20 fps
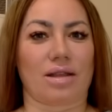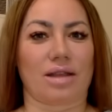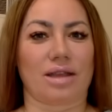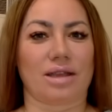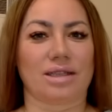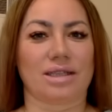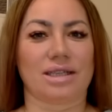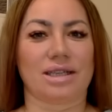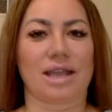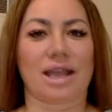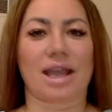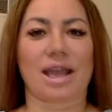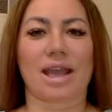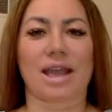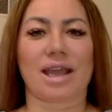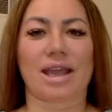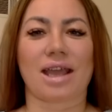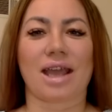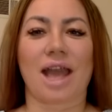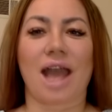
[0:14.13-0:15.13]
And
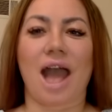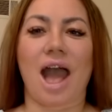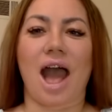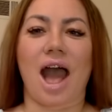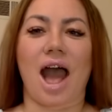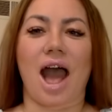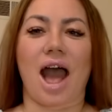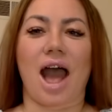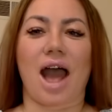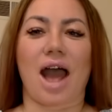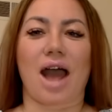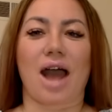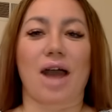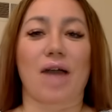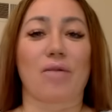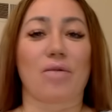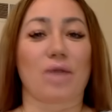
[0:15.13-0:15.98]
today I uh,